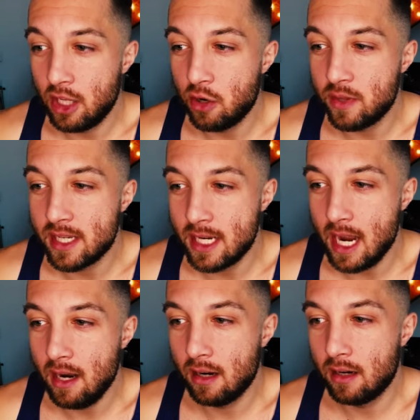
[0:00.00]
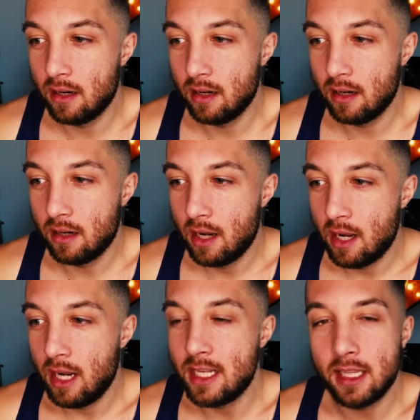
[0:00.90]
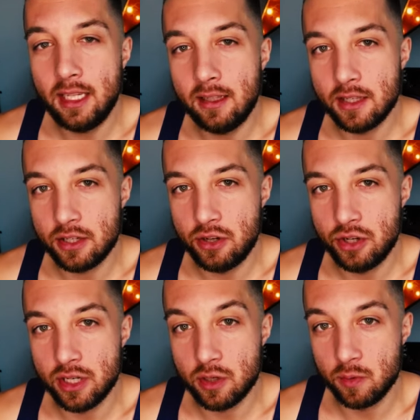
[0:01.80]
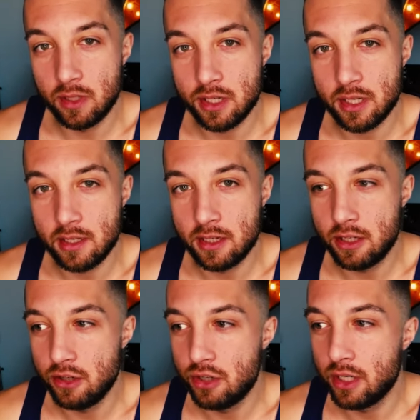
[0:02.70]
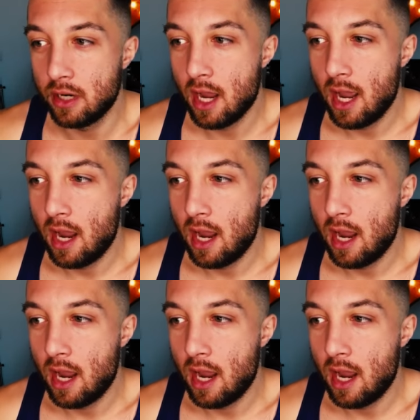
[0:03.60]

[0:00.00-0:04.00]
you know, the state, it's a legal institution, it's a religious institution.